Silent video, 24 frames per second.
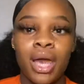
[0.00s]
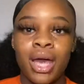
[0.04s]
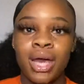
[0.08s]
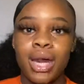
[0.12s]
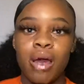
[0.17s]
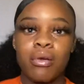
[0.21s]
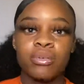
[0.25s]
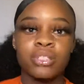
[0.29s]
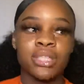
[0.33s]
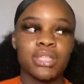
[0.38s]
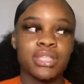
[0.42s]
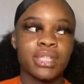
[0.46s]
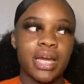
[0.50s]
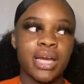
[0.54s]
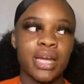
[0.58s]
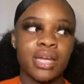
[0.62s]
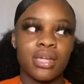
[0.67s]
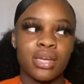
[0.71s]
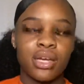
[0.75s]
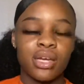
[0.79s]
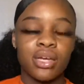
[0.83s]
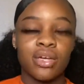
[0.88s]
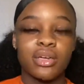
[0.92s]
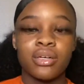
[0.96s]
I was just like,
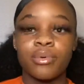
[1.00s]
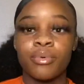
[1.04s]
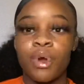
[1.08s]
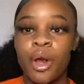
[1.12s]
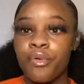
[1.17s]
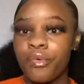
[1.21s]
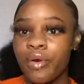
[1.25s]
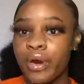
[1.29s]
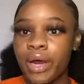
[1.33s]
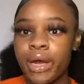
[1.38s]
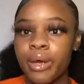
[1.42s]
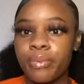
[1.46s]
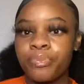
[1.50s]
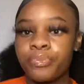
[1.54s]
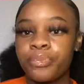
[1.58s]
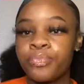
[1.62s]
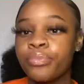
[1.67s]
damn, all right.